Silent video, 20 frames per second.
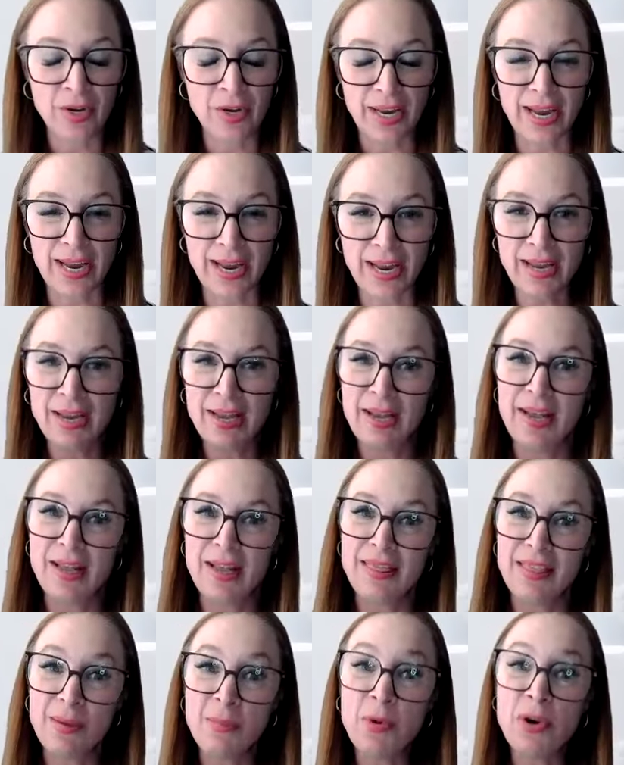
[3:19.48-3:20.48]
Okay.
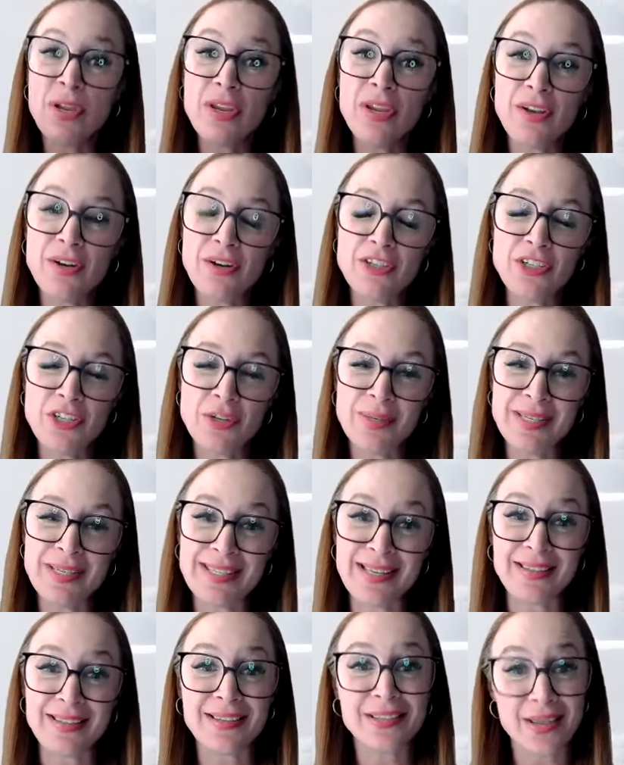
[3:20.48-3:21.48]
Then what you're going to do is
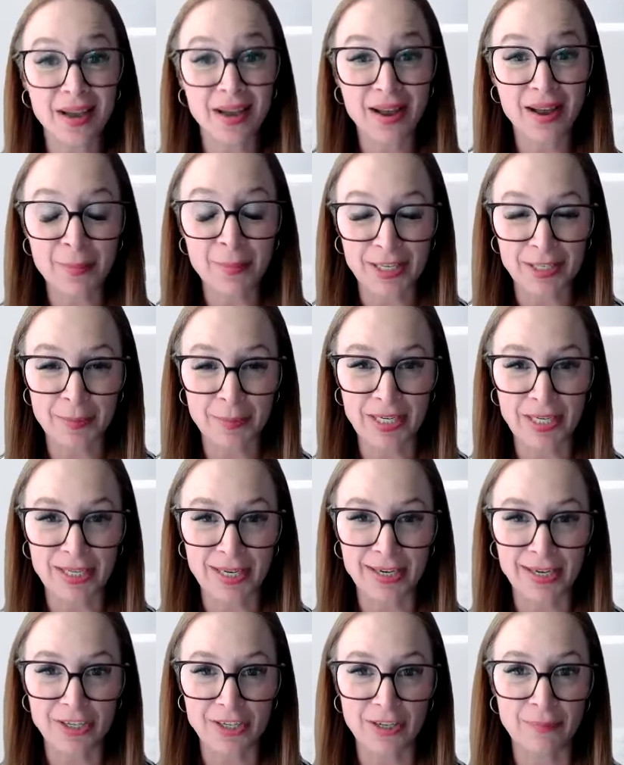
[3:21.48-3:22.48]
set the time
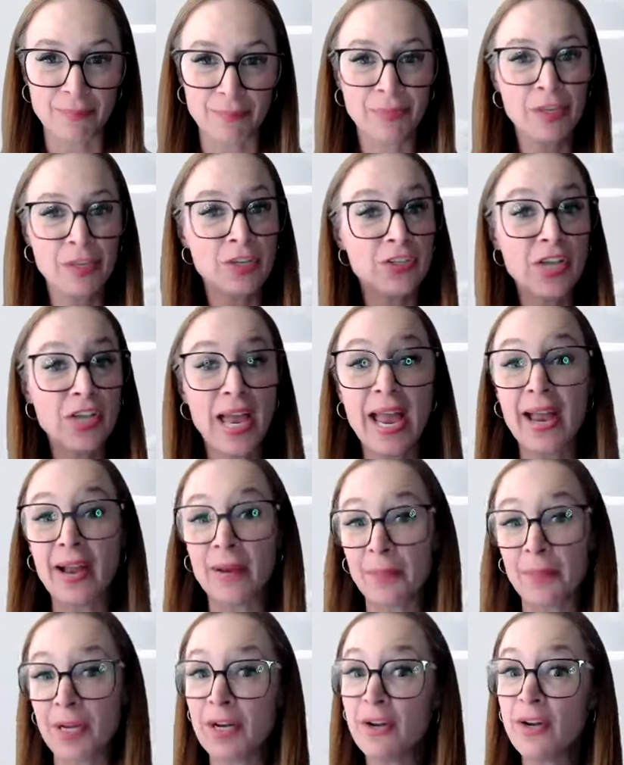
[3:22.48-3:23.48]
expectation. So, hey,
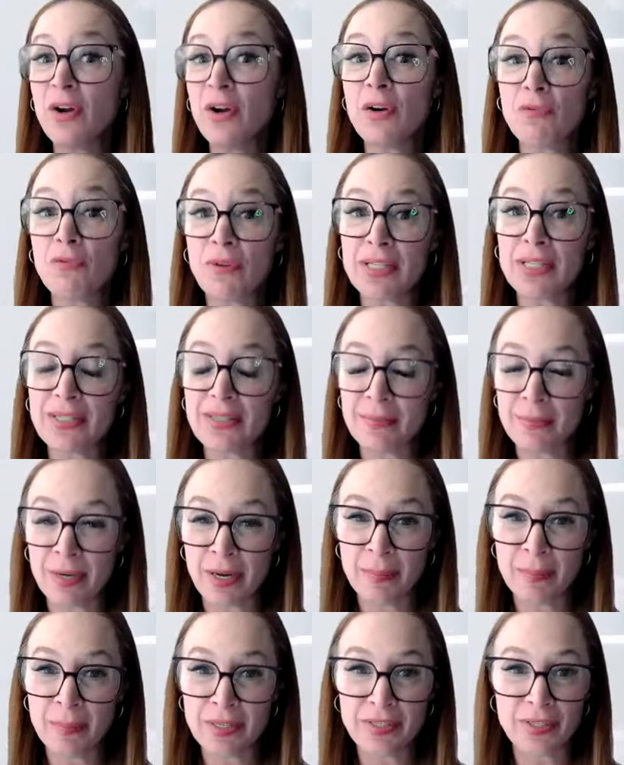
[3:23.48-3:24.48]
I'm going to go and run some
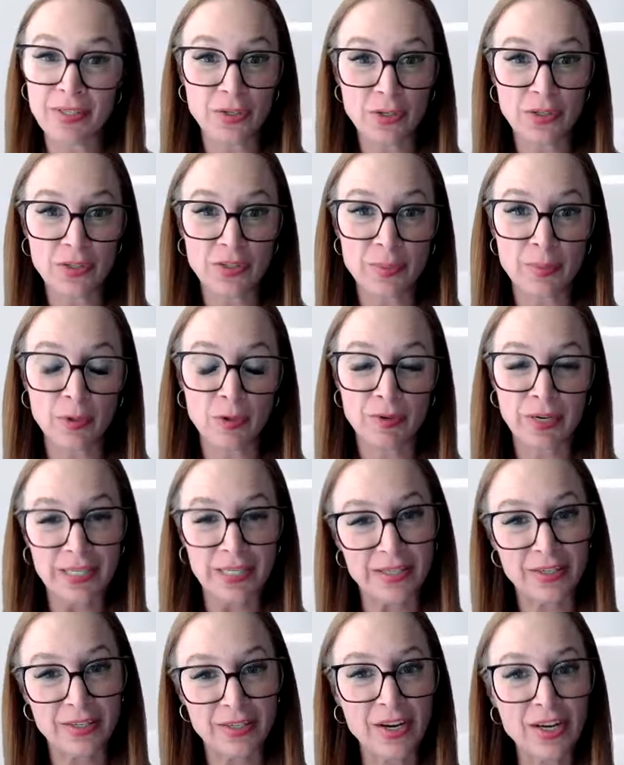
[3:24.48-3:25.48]
numbers and do some more
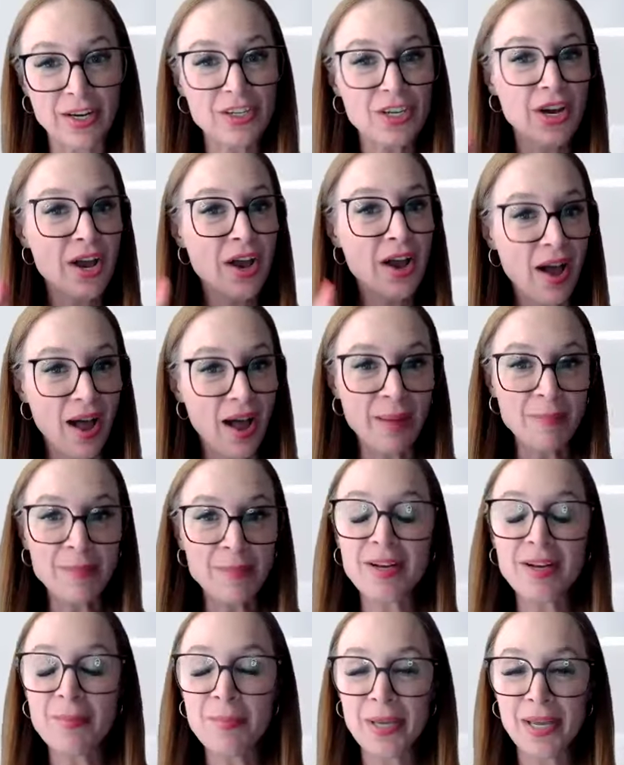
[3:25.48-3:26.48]
research. I'm
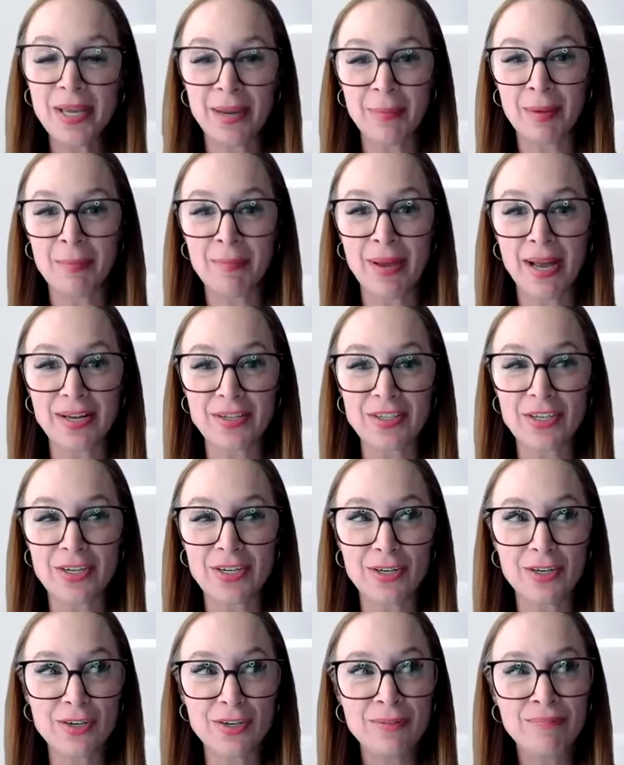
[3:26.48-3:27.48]
going to be coming back to
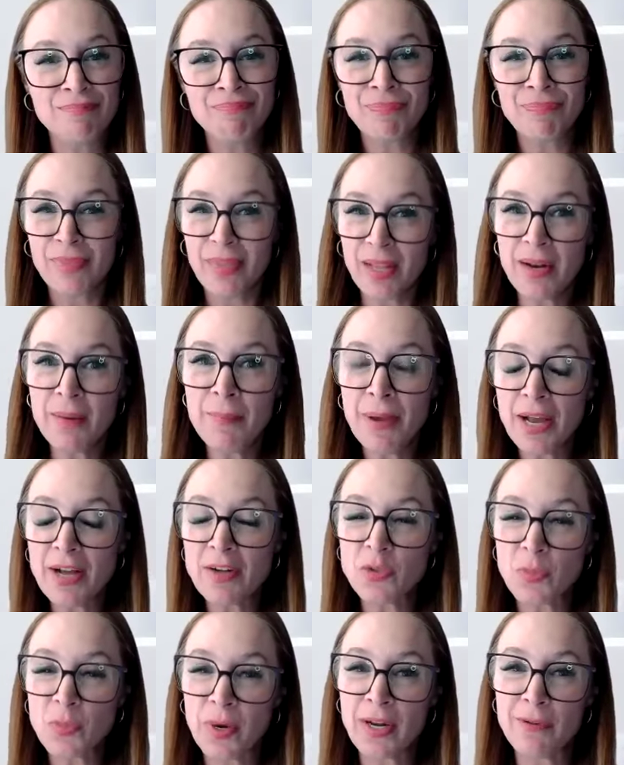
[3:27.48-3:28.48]
you in
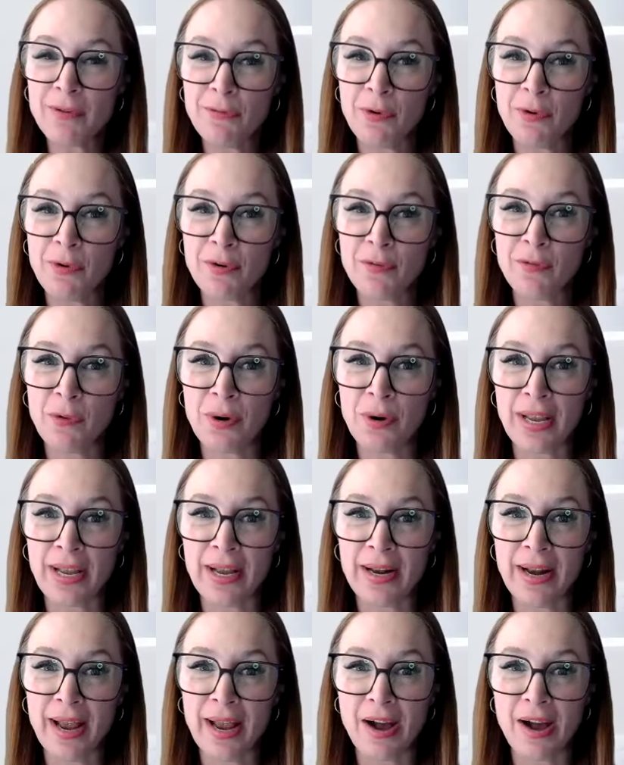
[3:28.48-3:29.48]
about 24 to
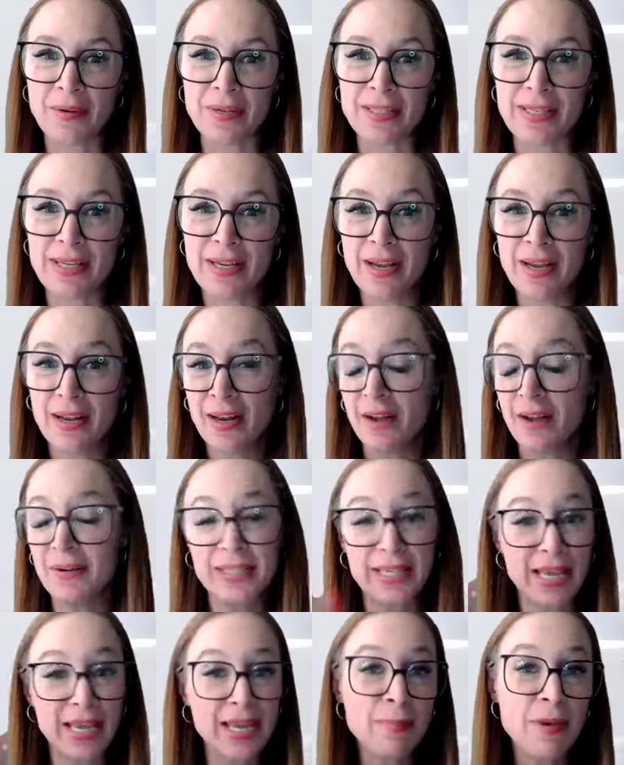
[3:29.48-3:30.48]
48 hours. Now,
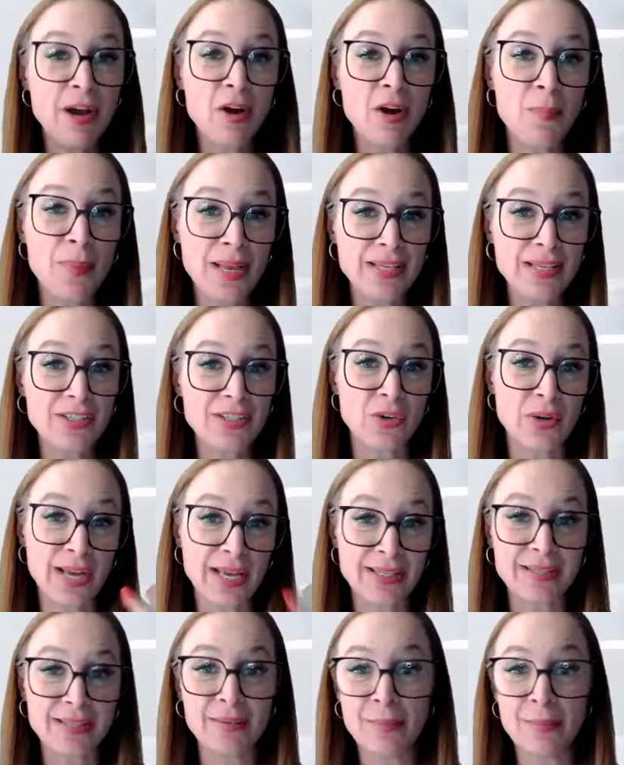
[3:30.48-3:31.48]
is email best or
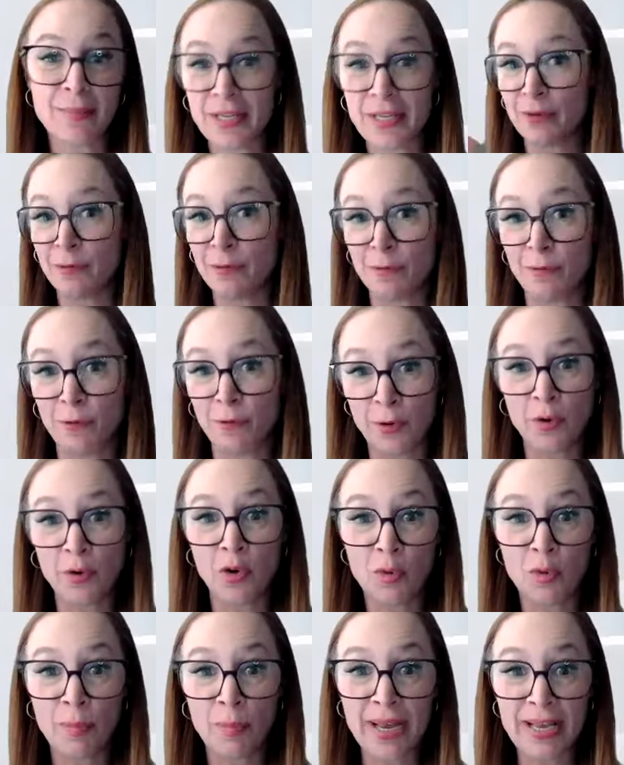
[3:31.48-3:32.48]
SMS or phone
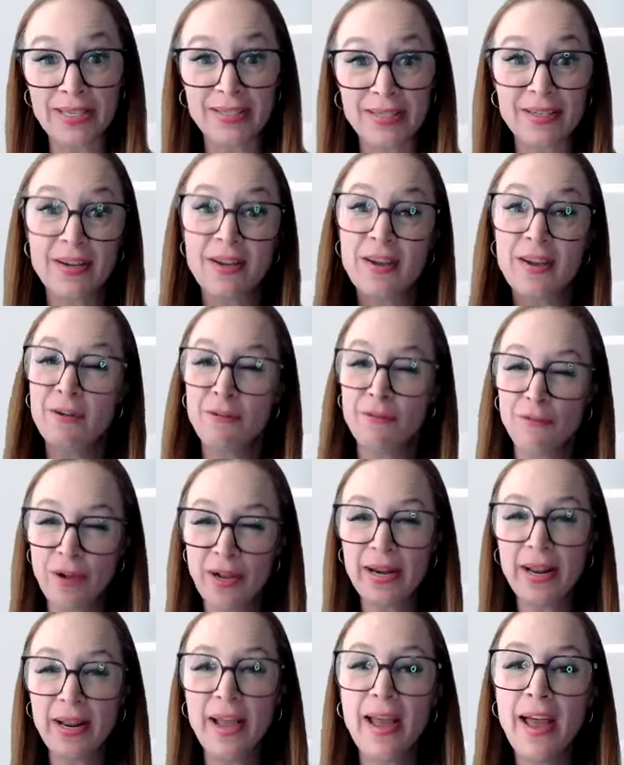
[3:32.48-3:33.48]
call best?
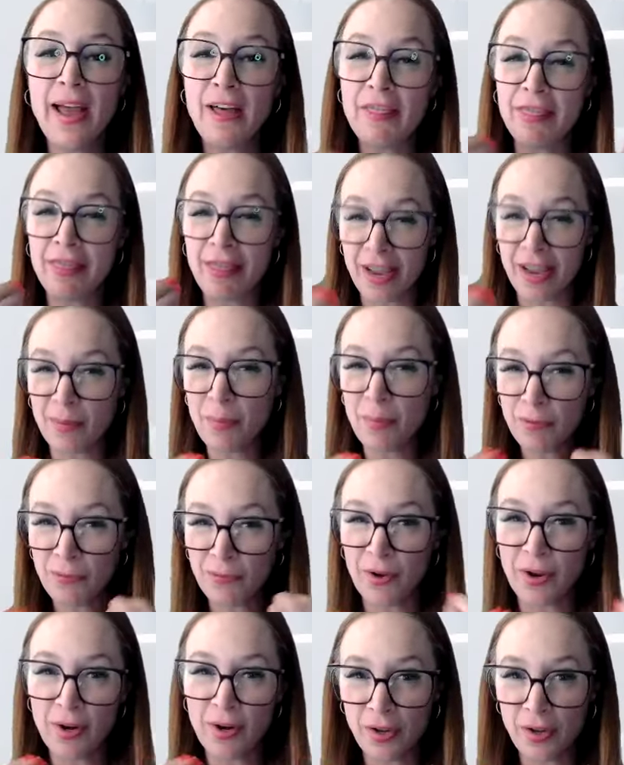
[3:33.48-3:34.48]
Find out how they
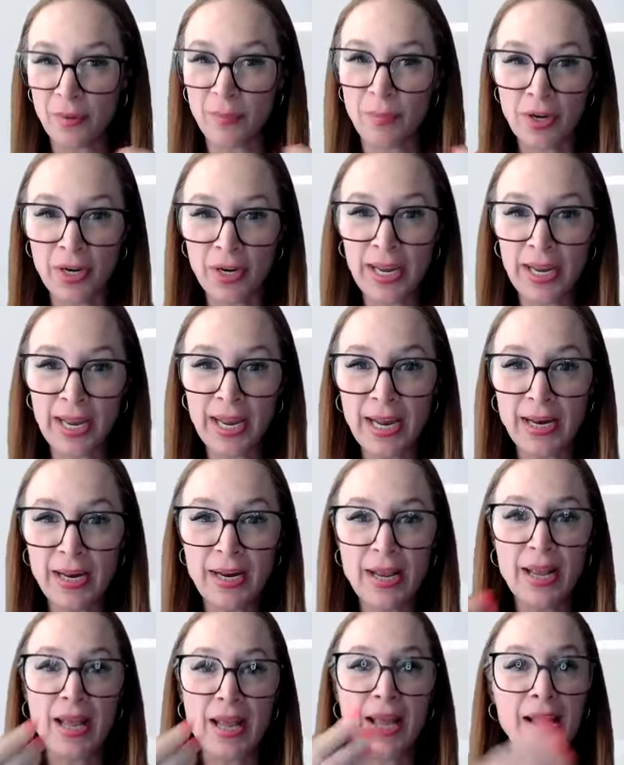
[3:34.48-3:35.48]
prefer to communicate
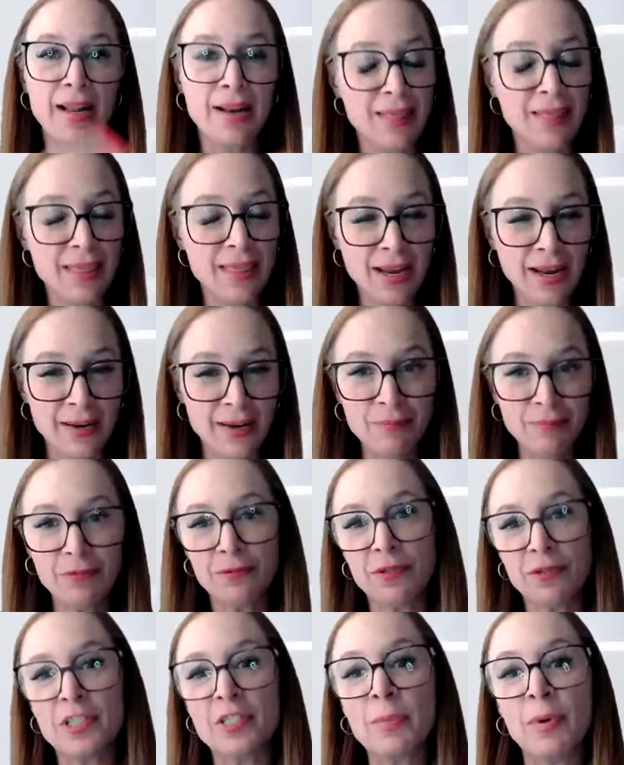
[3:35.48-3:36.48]
and then
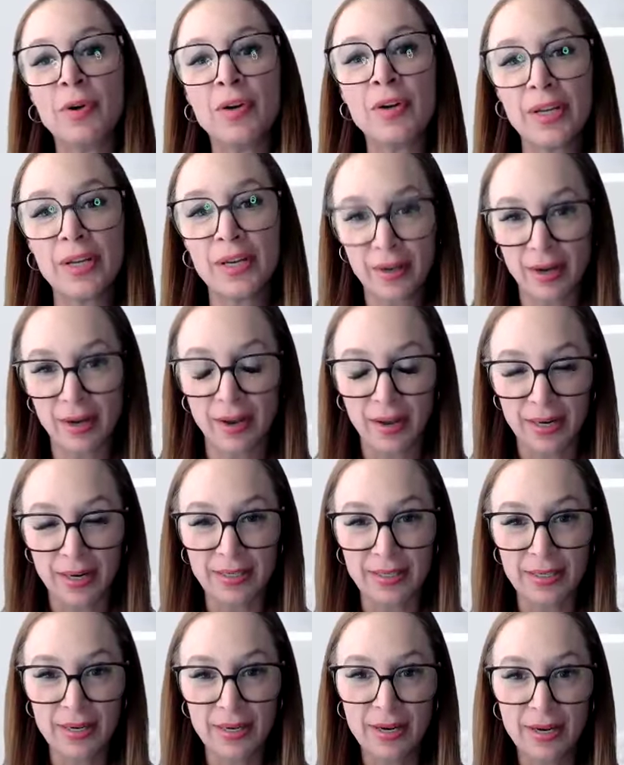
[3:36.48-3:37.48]
respond in
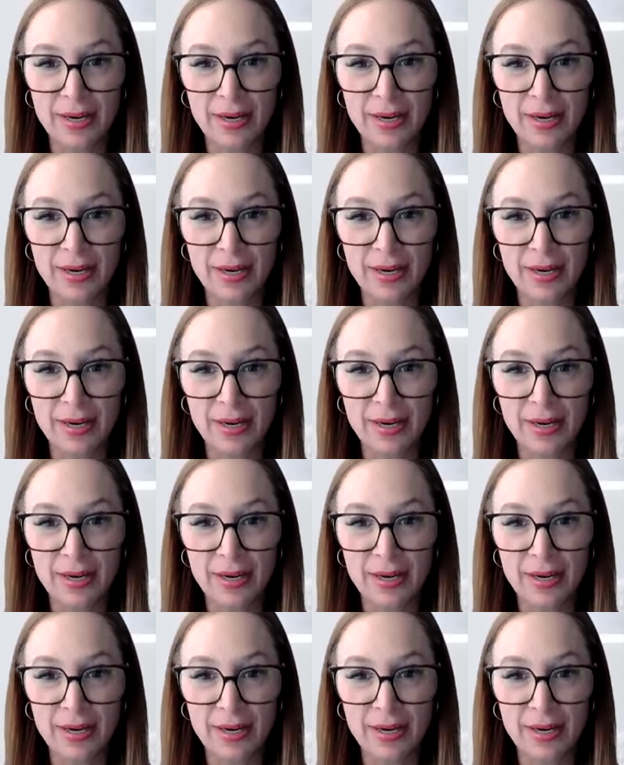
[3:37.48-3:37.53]
kind.